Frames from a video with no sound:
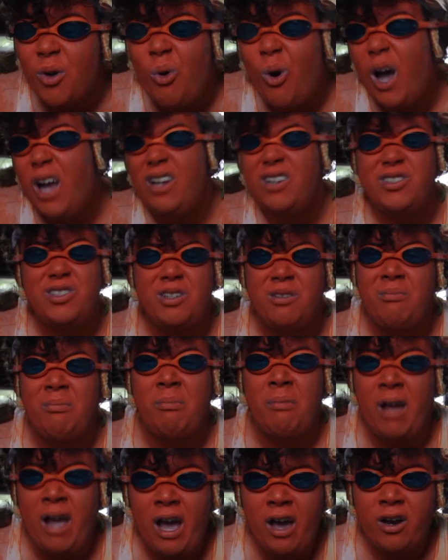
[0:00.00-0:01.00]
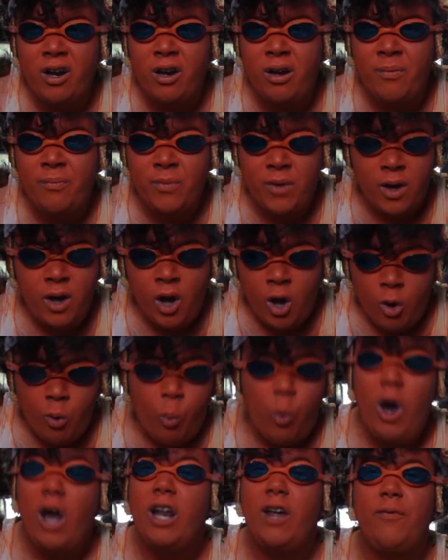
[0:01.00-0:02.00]
Why does it matter?
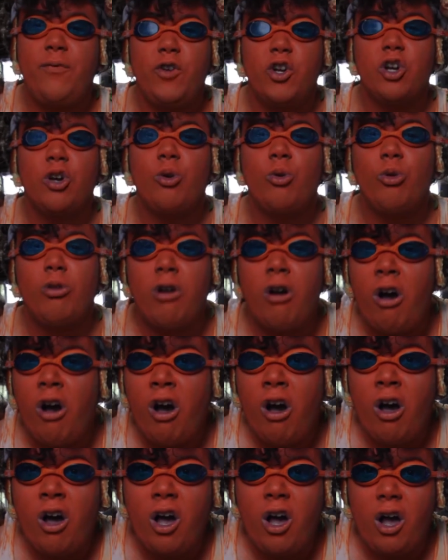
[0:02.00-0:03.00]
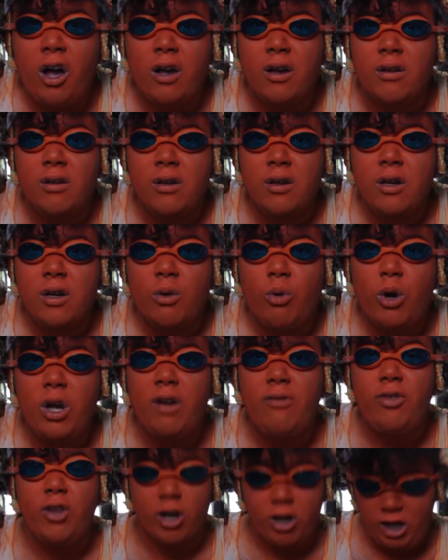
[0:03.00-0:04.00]
What if you're wrong? What
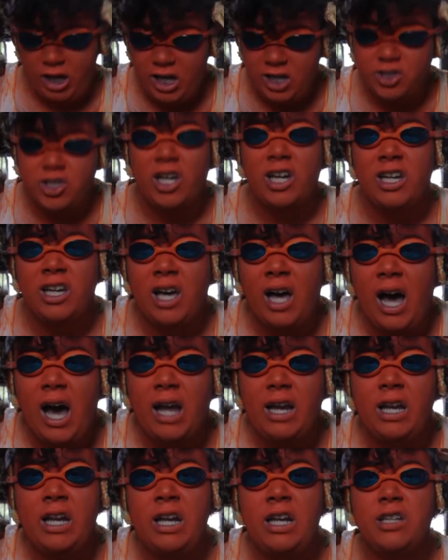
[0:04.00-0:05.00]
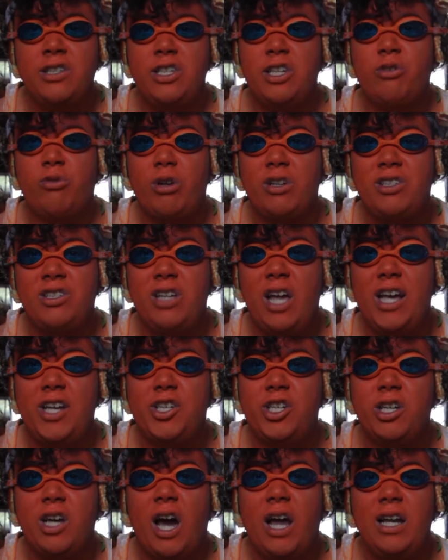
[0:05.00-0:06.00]
if there is a God and it is a
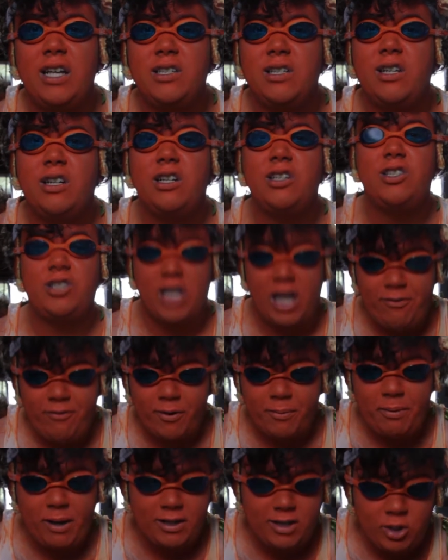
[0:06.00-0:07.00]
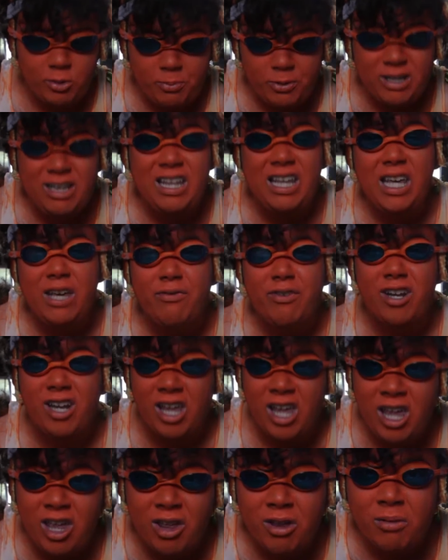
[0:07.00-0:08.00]
crustacean God? Isn't it a safer bet to believe in
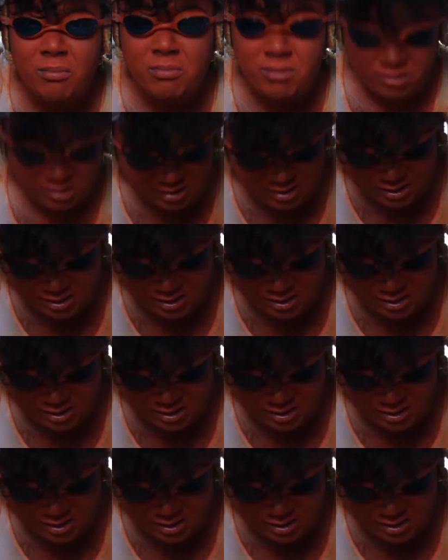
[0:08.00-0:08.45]
him?